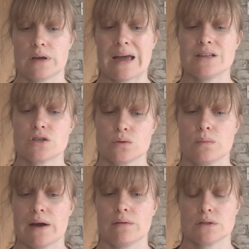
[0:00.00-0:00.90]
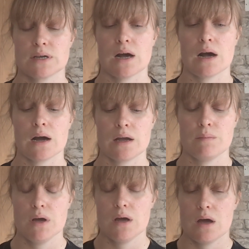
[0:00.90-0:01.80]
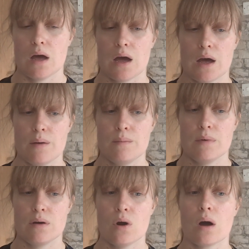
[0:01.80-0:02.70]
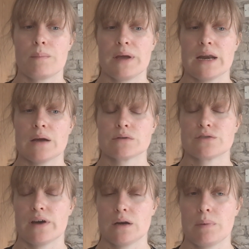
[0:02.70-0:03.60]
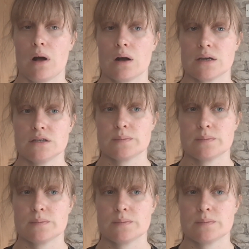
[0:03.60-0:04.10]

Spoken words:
getting somewhere on time, not being able to find a parking